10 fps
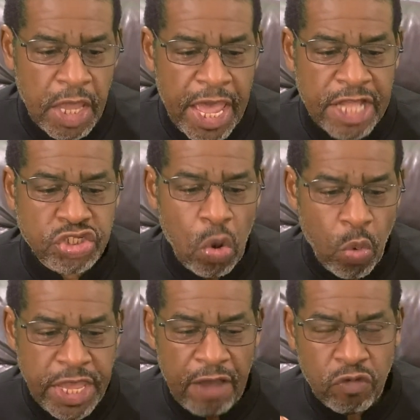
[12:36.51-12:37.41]
And so
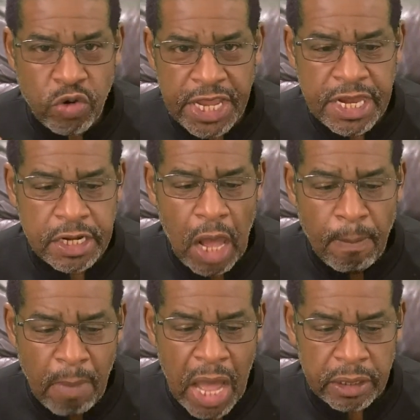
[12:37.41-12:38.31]
we have created a
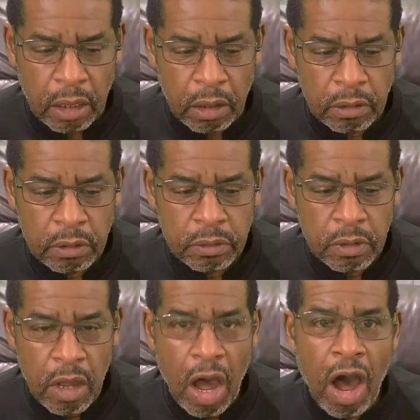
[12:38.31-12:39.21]
model
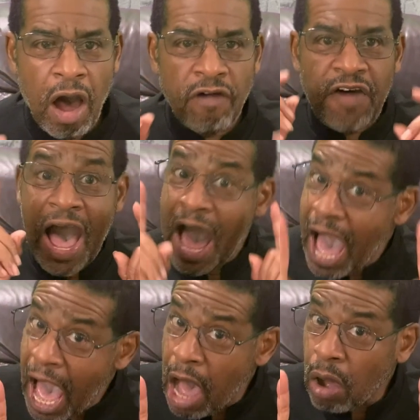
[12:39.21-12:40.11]
of
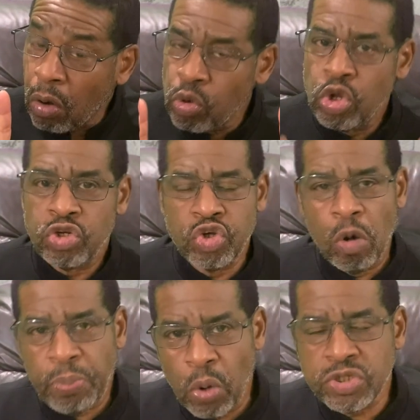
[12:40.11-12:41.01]
how to
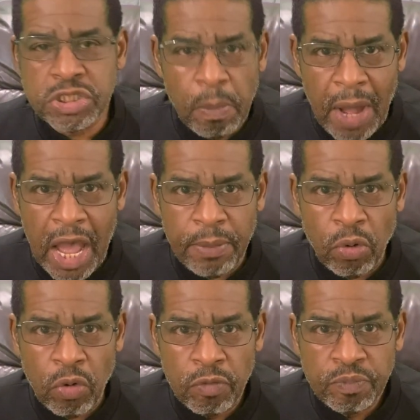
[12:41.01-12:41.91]
approach the
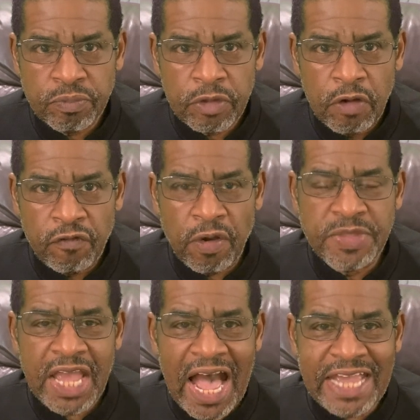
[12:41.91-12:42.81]
Bible from
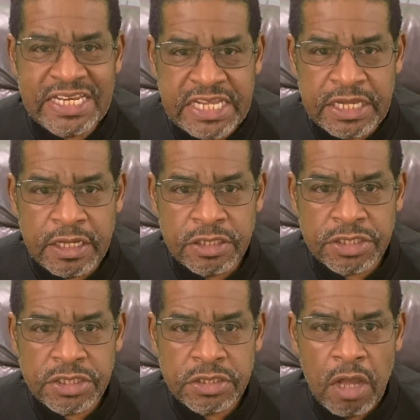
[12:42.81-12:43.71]
the
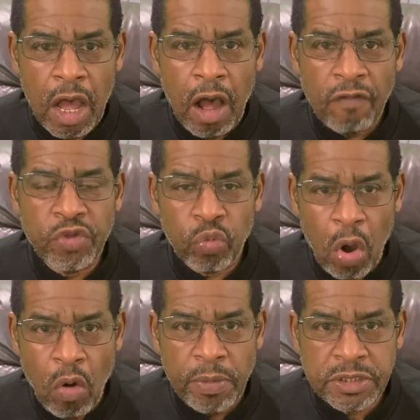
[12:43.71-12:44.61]
ideas of the
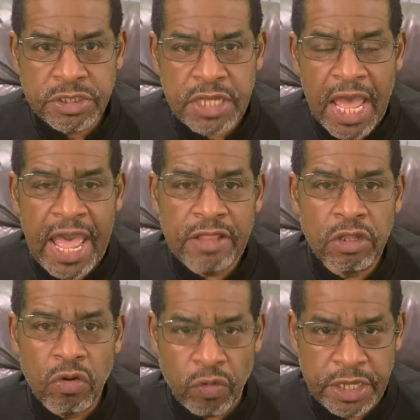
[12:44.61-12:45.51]
Romans and the
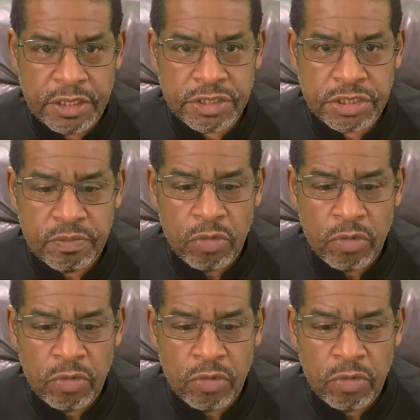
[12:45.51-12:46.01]
Greeks.